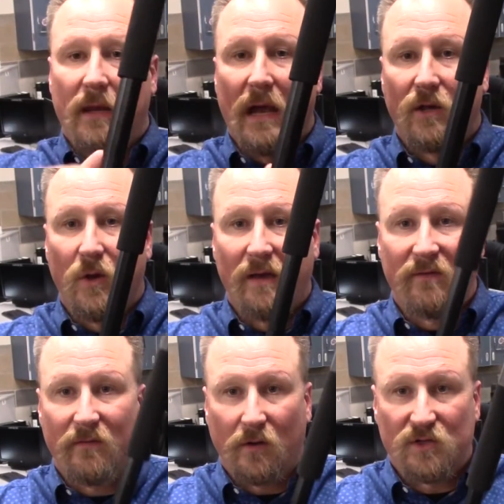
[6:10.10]
and now you have
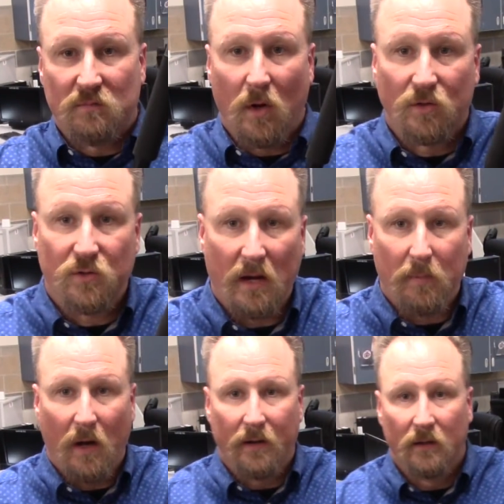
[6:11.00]
a very small
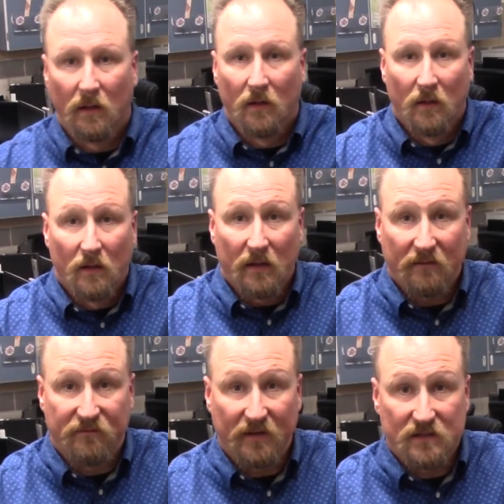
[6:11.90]
tripod
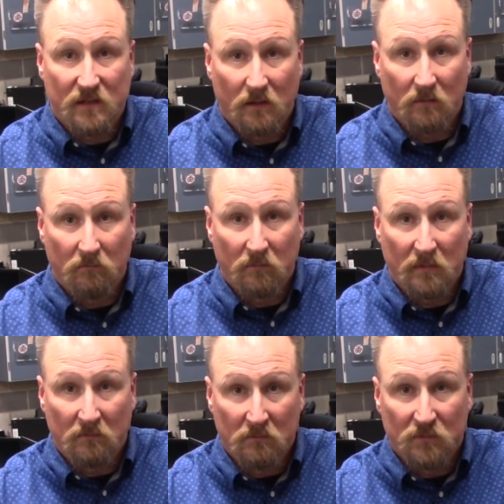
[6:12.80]
that fits
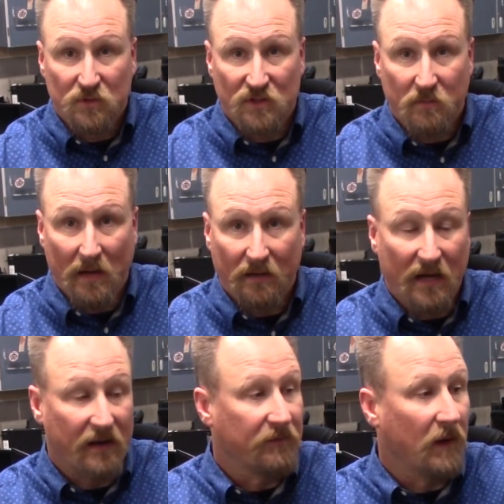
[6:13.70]
just about
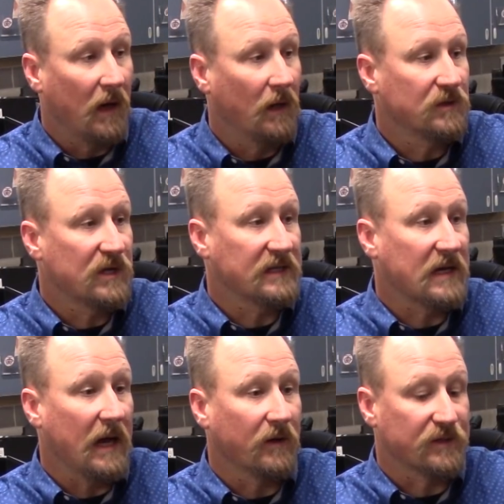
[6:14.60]
kind of chest
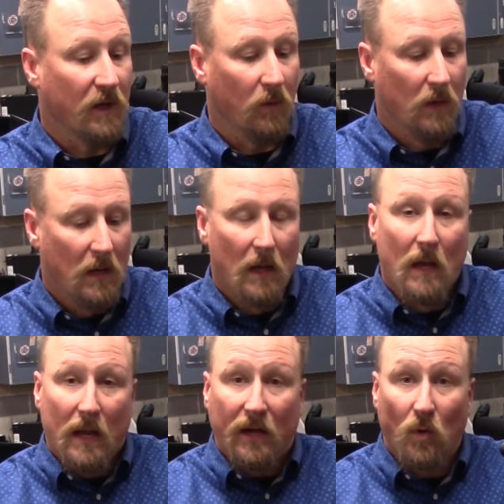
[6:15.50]
high or so.
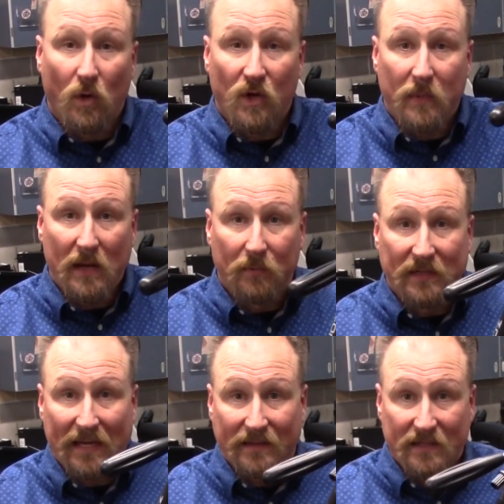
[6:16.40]
In order to be able to
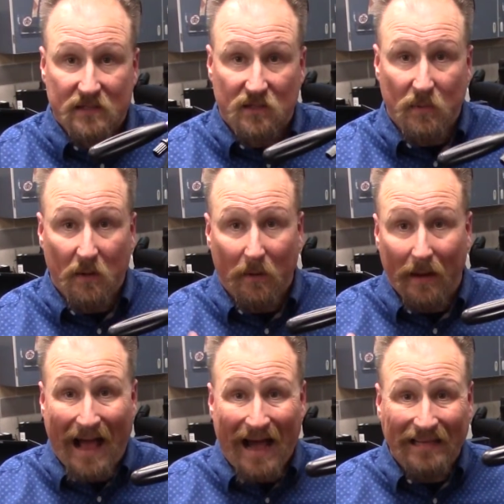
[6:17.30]
get this to be able
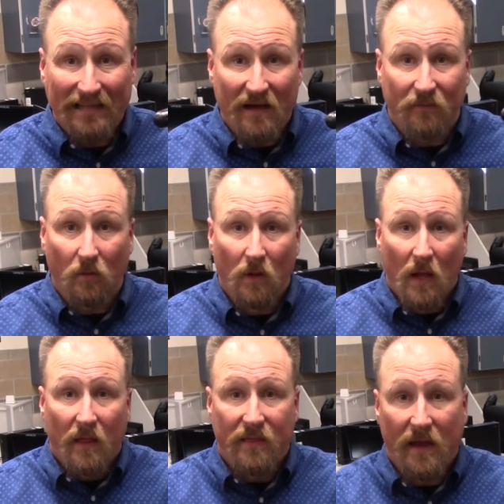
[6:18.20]
at eye level,
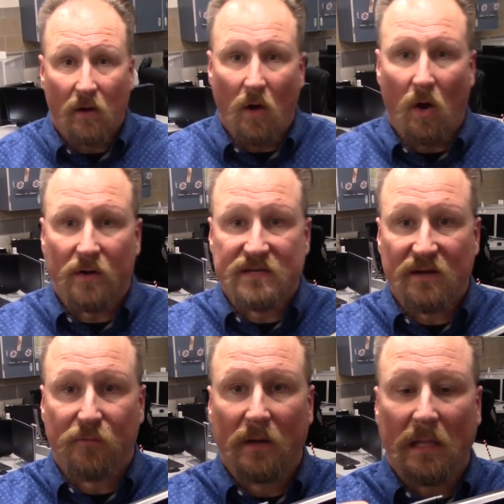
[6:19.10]
there are
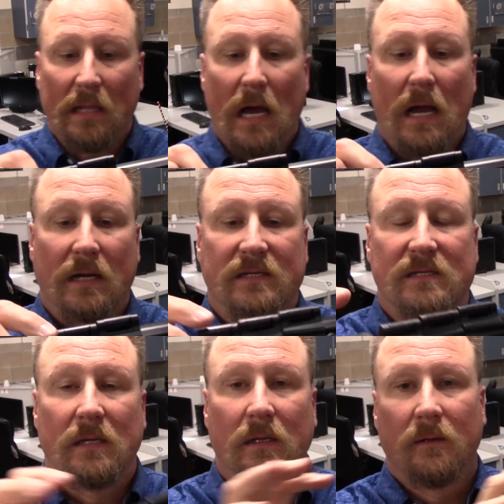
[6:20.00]
different locks.